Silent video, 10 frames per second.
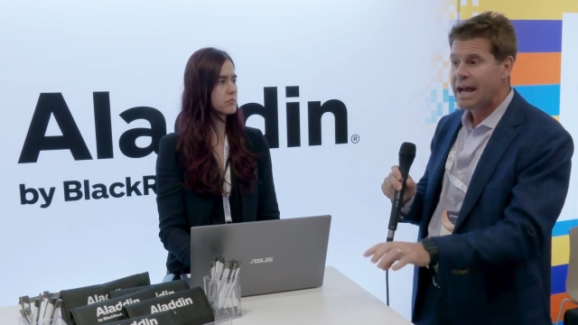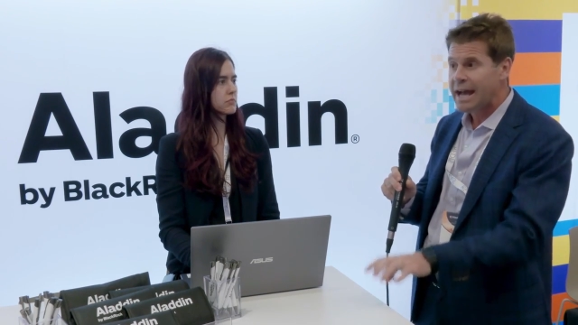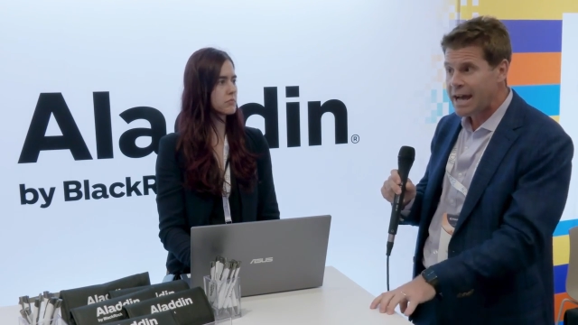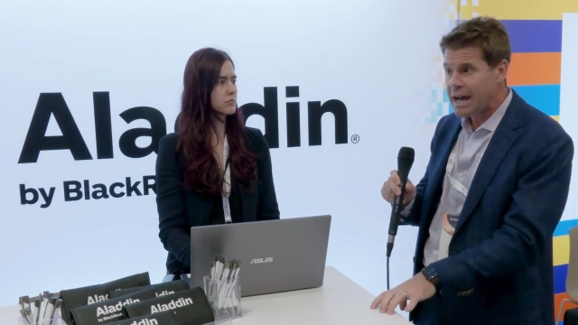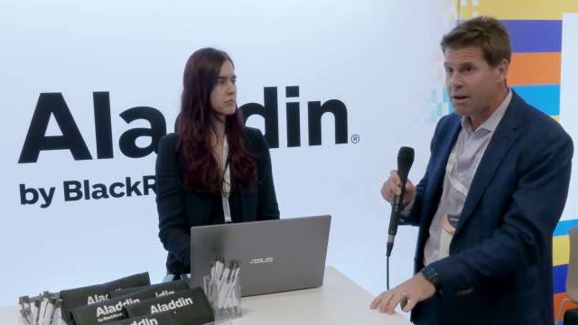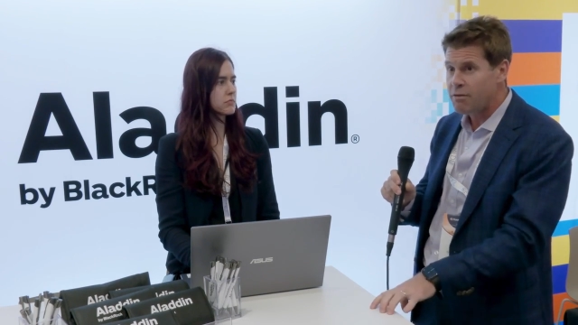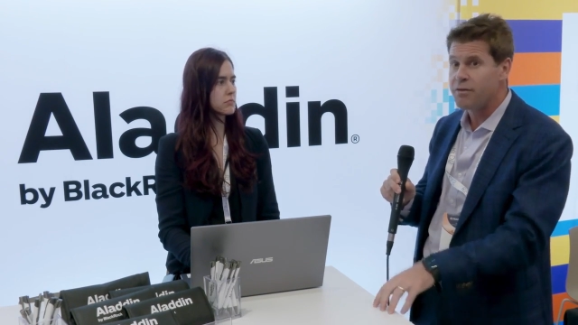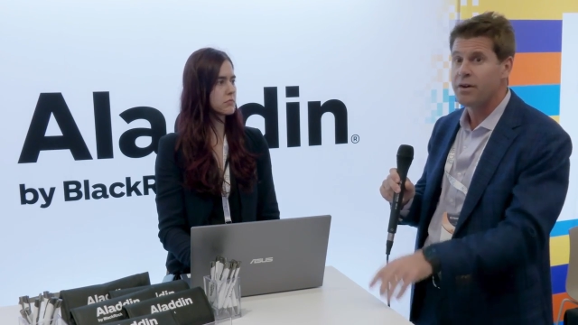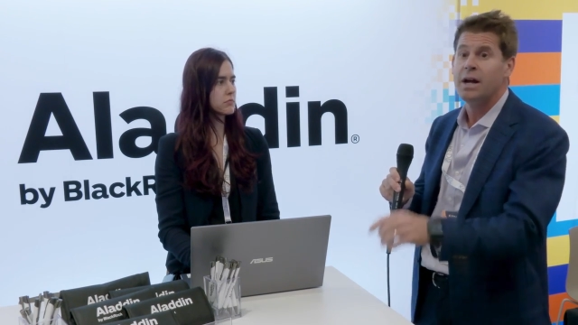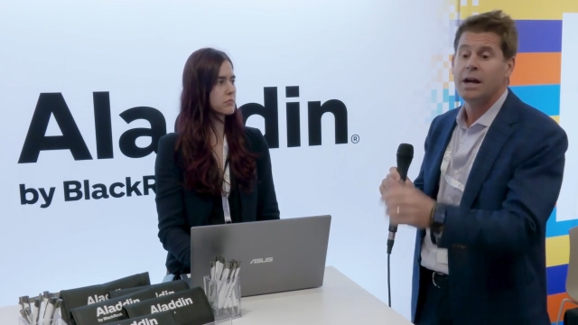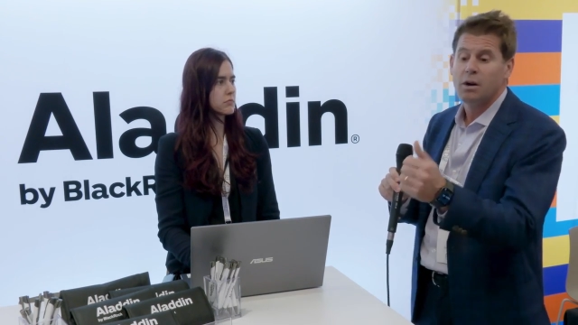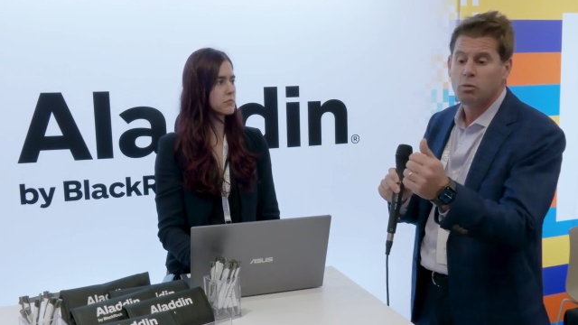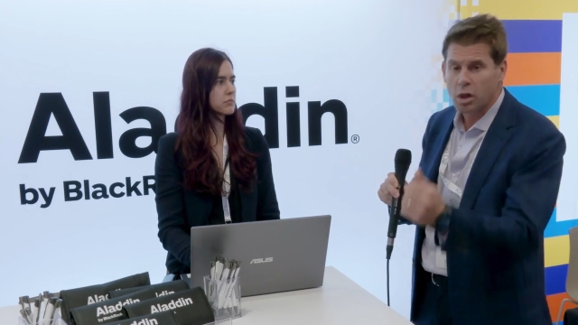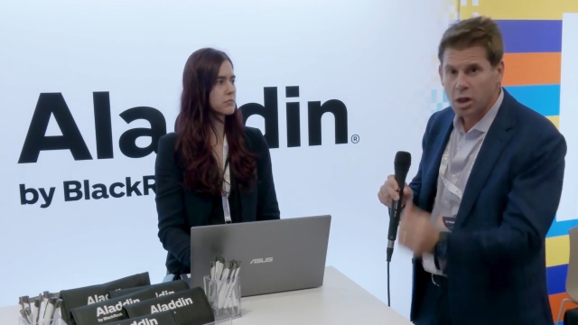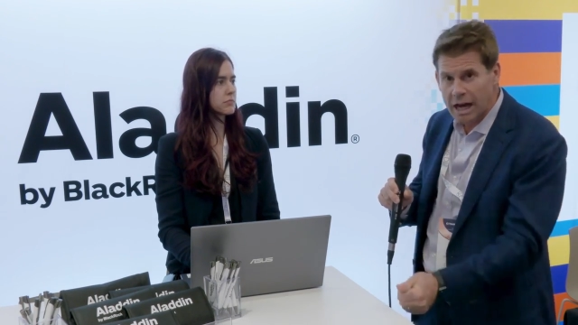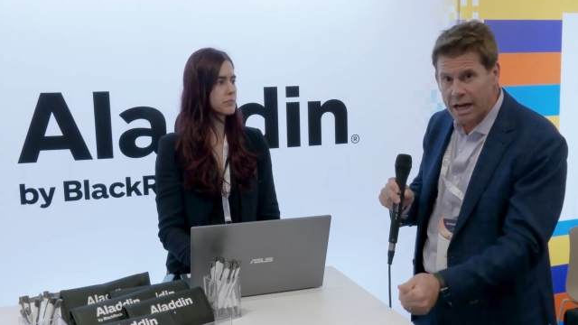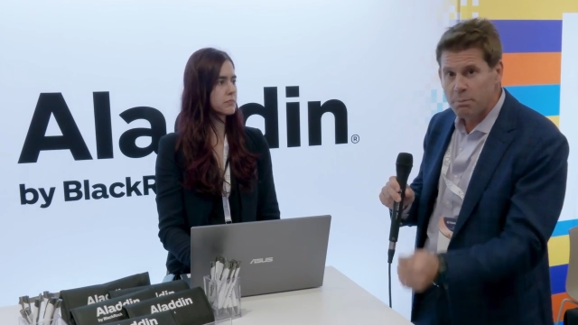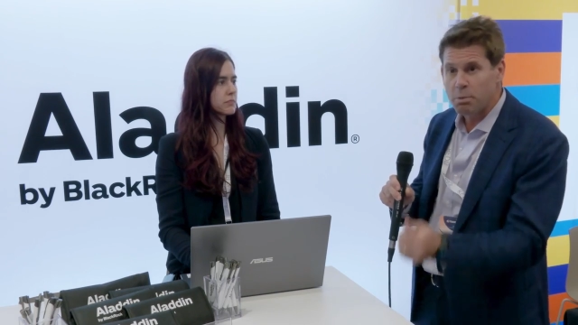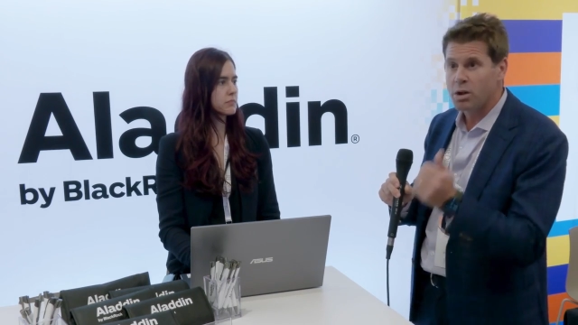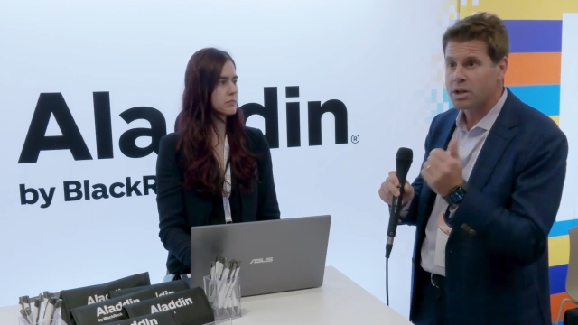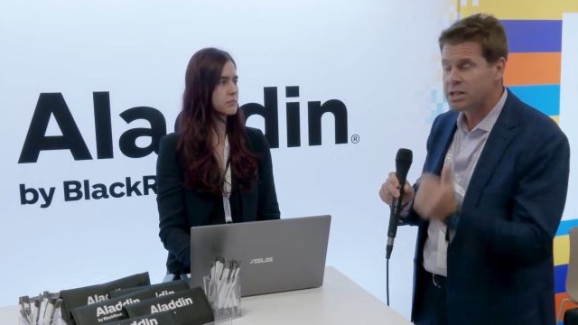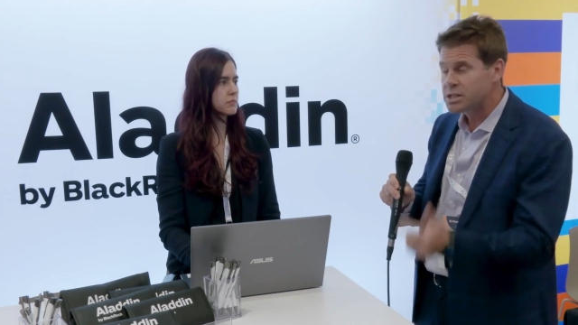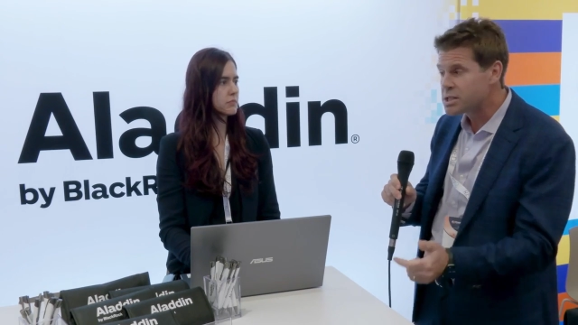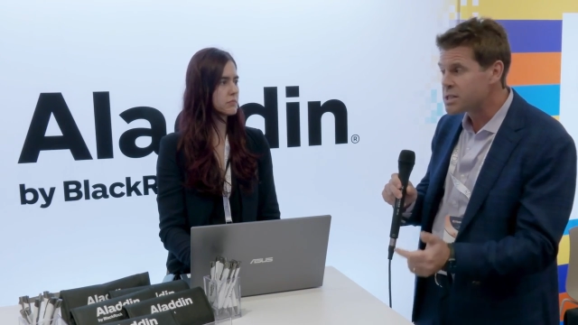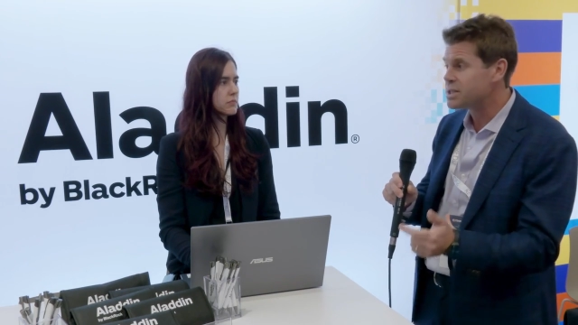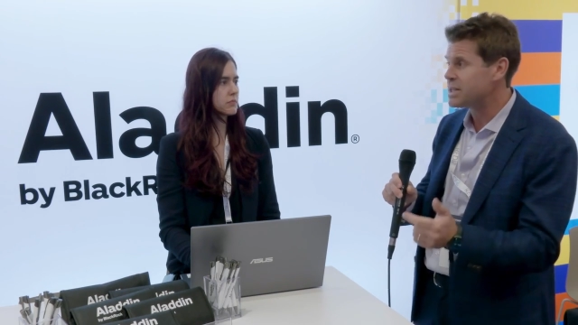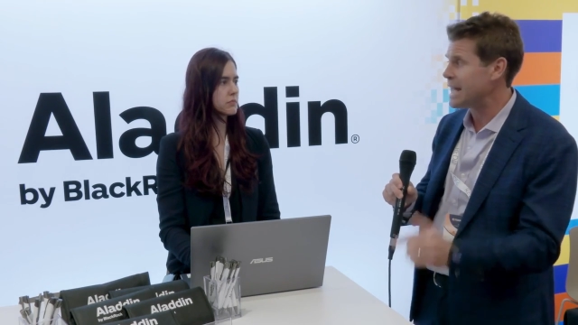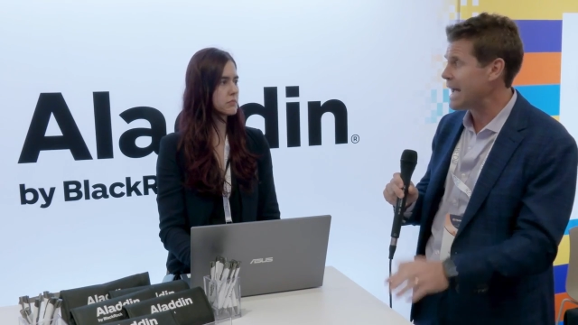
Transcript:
Speaker 1: have reliable, consistent,